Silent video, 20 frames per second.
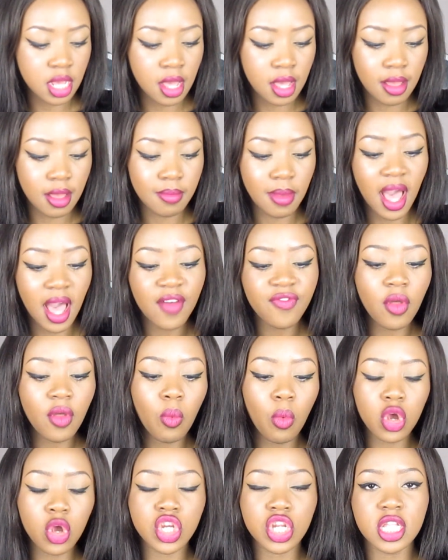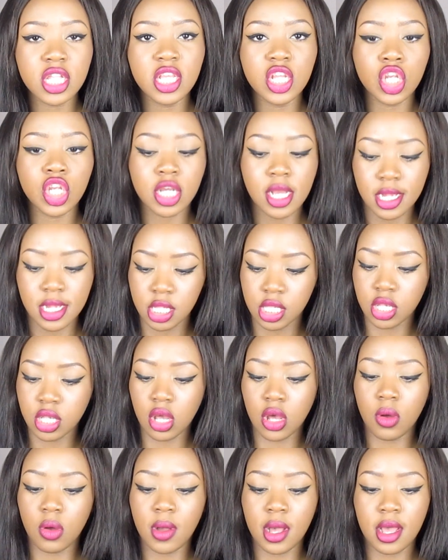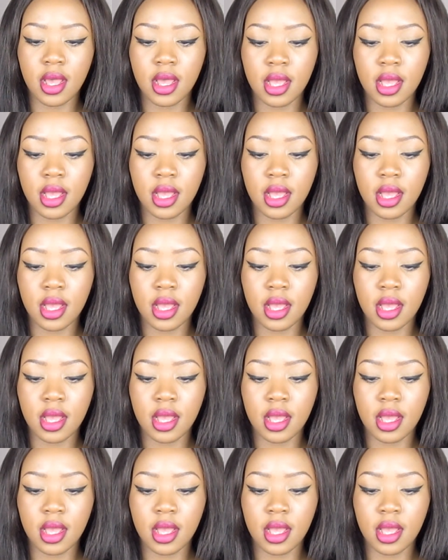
I have not washed these yet, so